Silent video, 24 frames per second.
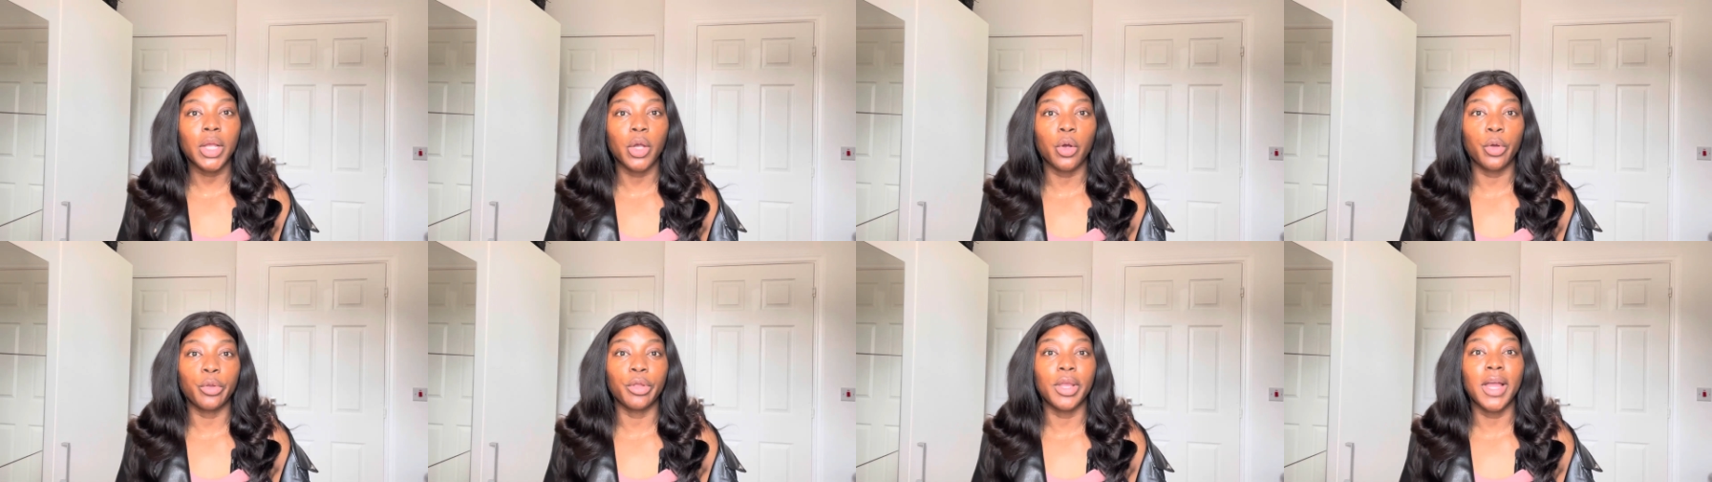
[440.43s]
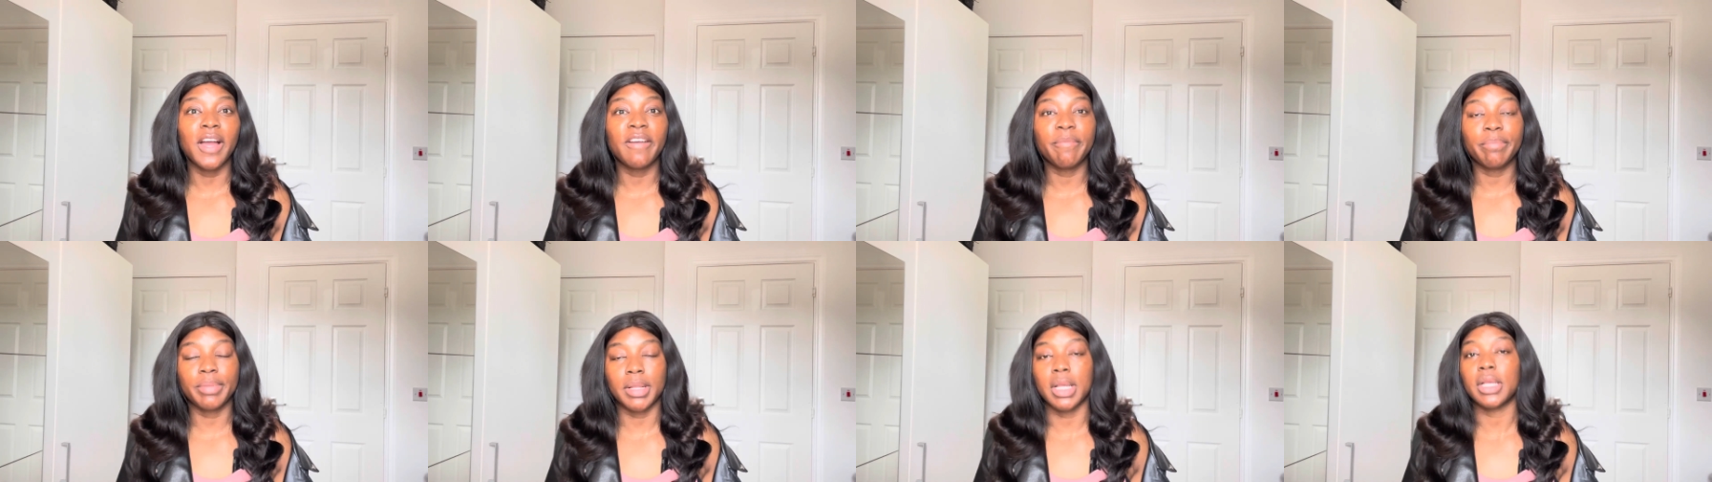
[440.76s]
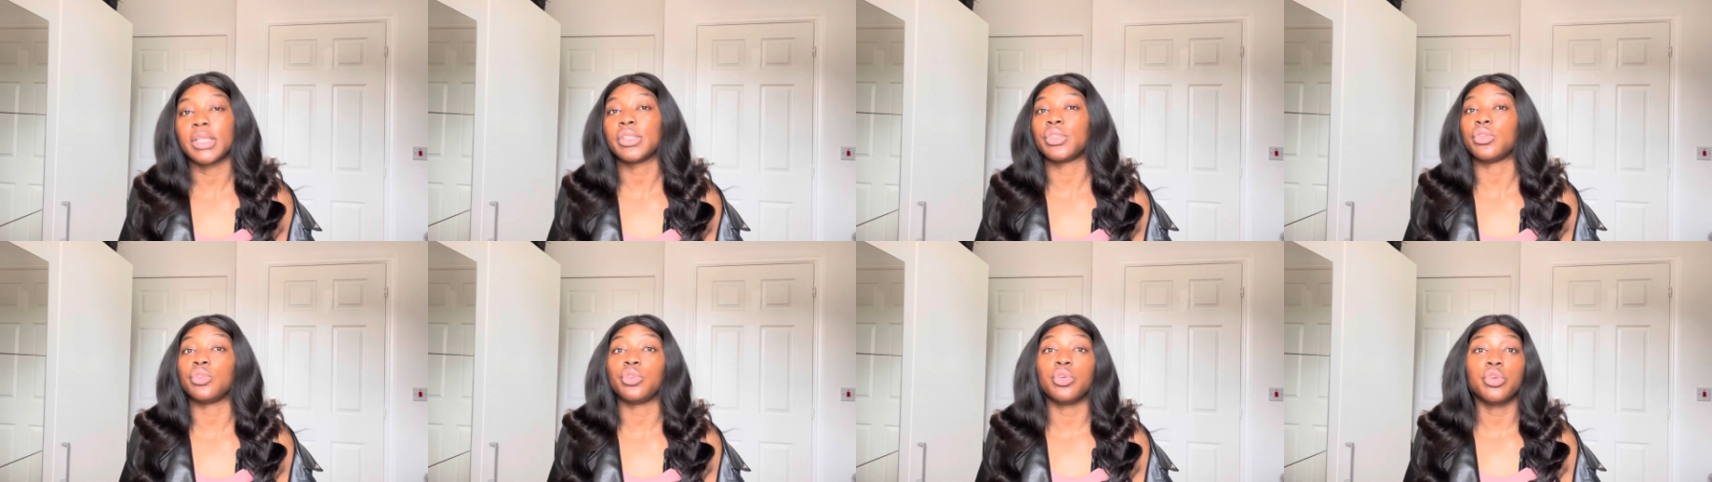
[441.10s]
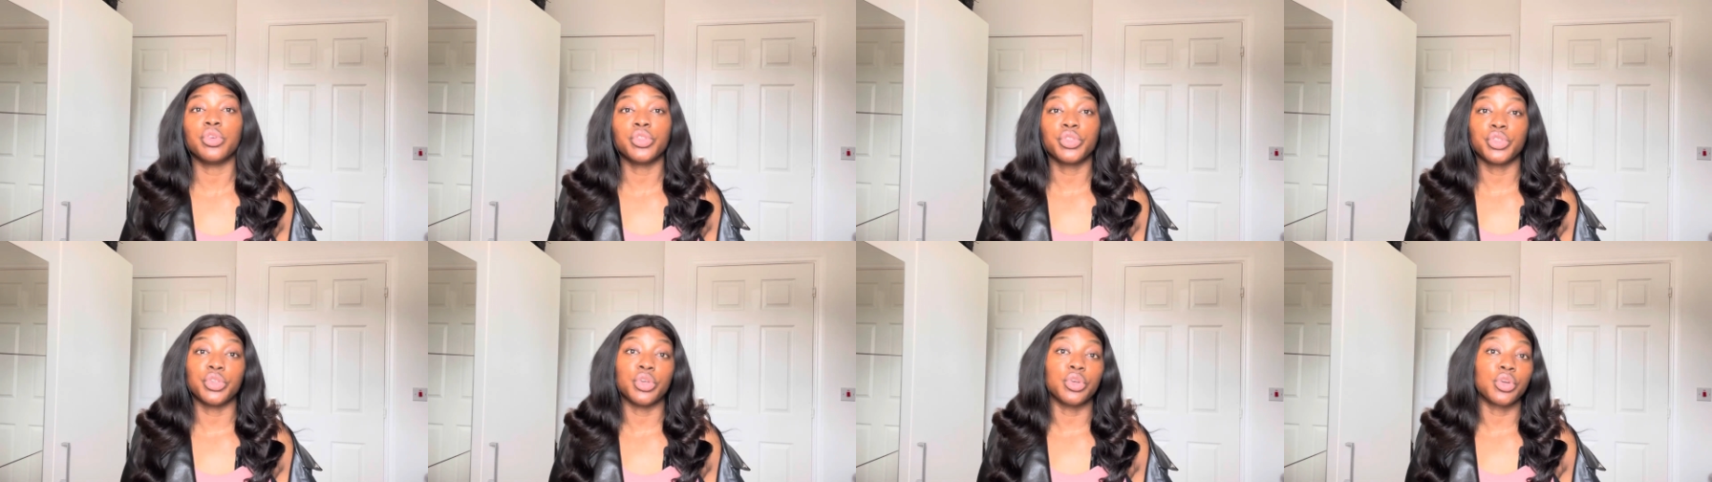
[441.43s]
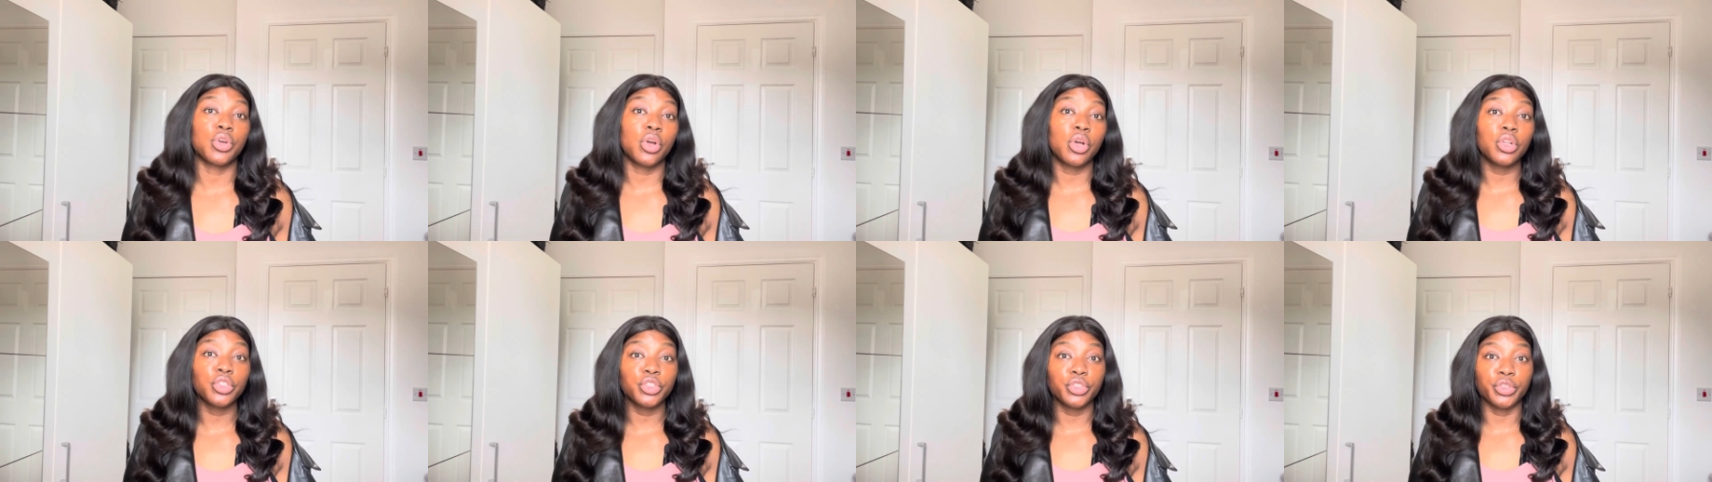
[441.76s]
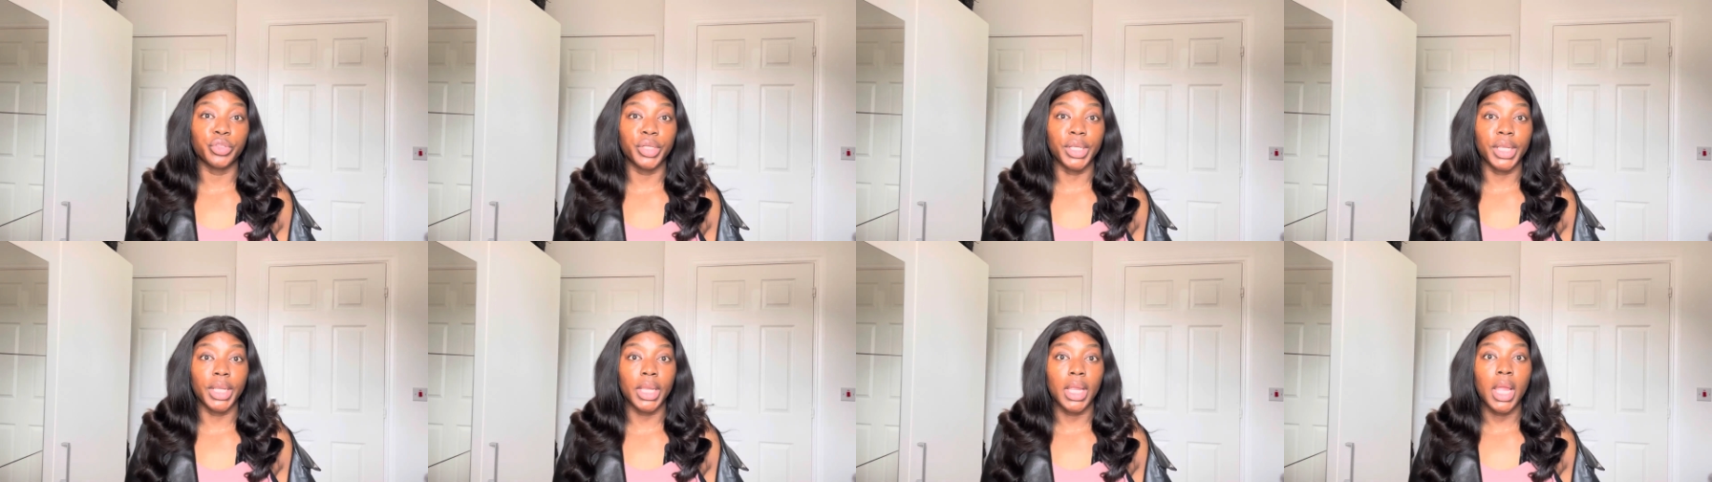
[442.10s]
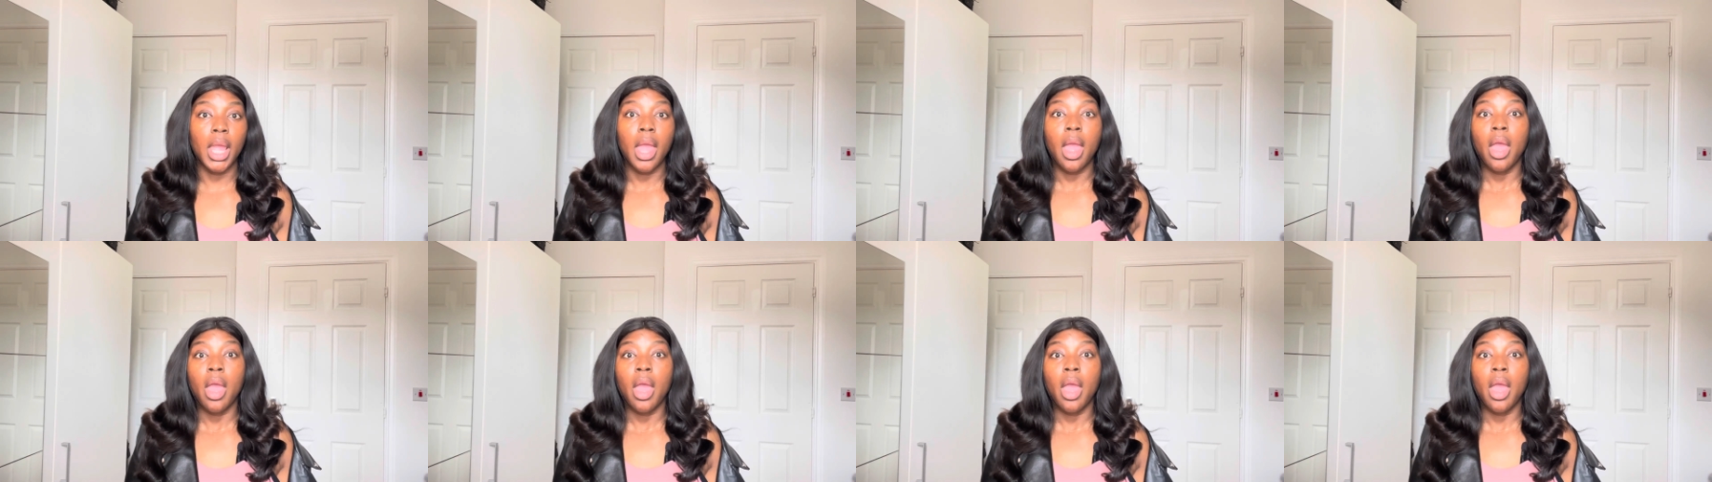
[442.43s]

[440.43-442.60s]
or you have plans to go to your country.